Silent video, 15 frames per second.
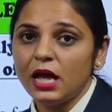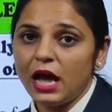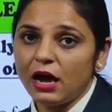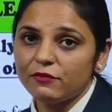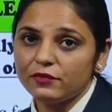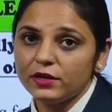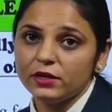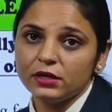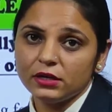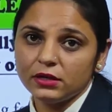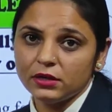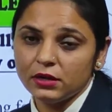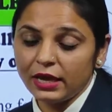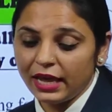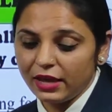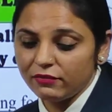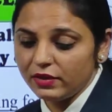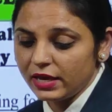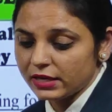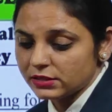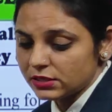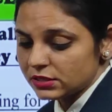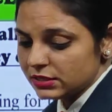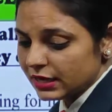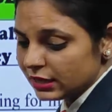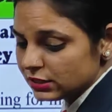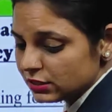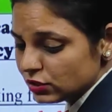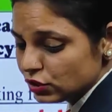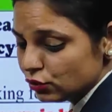after a heavy
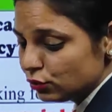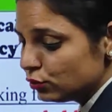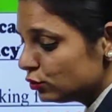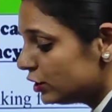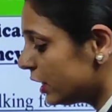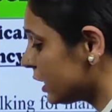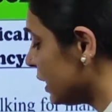exercise due to the